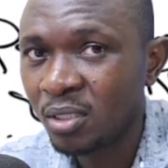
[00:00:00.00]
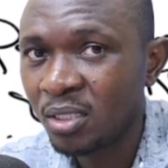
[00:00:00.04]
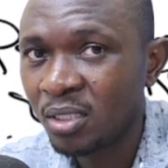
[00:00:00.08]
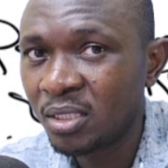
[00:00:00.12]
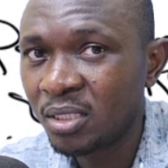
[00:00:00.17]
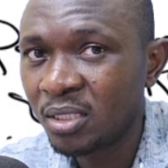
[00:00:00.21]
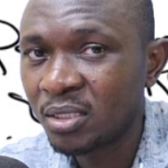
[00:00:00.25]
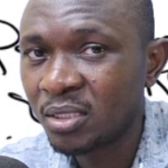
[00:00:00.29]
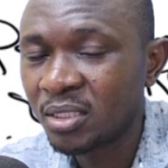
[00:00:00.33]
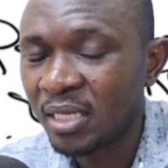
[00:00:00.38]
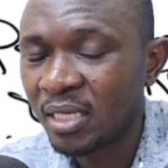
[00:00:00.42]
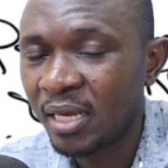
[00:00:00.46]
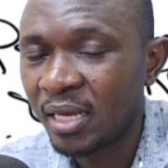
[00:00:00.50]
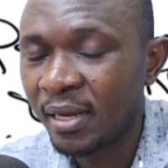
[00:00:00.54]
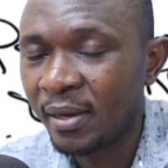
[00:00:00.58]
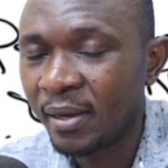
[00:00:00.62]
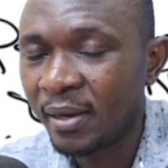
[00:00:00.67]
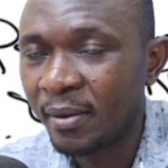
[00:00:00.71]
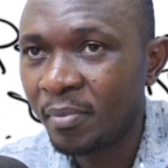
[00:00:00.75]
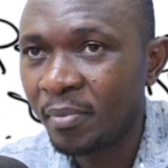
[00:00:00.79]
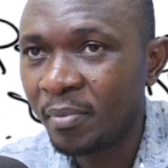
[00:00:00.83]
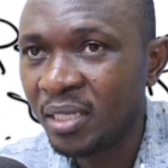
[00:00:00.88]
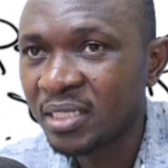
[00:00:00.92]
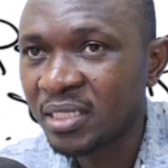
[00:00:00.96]
is
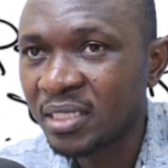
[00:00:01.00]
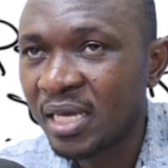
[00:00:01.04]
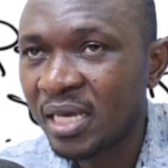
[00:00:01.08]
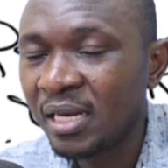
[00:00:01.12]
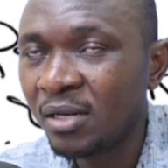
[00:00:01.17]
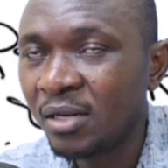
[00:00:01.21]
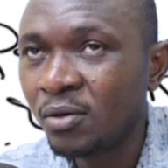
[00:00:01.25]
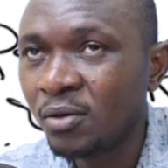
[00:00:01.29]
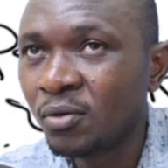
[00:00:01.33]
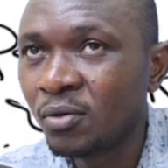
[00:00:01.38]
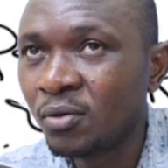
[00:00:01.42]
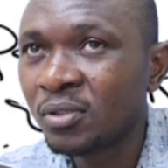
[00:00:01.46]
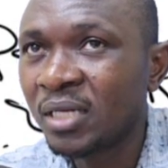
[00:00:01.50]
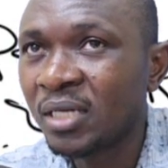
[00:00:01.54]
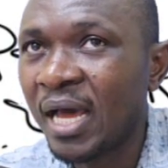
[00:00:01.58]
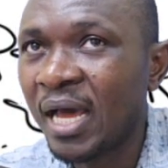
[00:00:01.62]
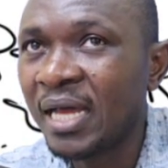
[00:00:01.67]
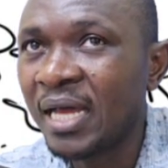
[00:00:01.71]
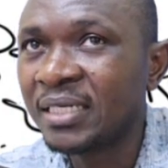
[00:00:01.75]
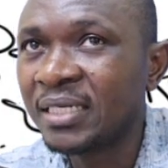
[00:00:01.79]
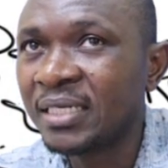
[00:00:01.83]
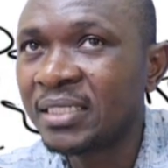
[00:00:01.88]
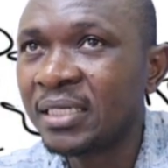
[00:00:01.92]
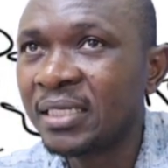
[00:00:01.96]
basically looked
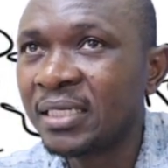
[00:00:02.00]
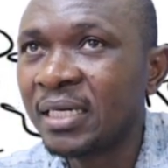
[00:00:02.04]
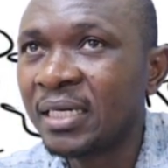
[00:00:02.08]
at